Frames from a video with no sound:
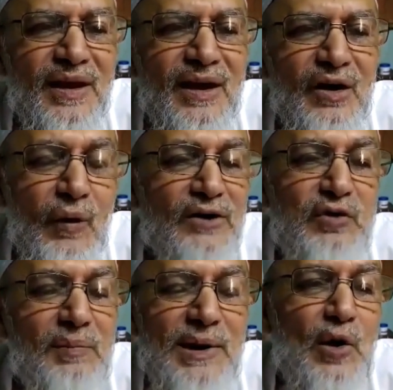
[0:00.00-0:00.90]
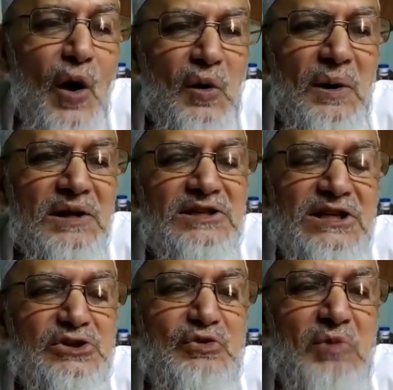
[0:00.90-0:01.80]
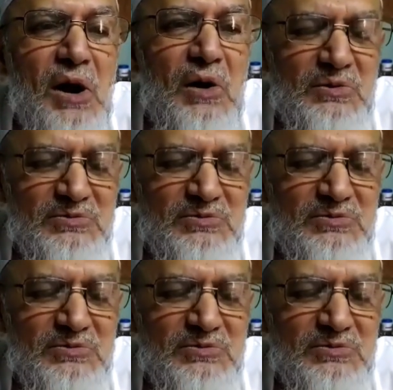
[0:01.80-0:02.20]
what will be your condition tomorrow.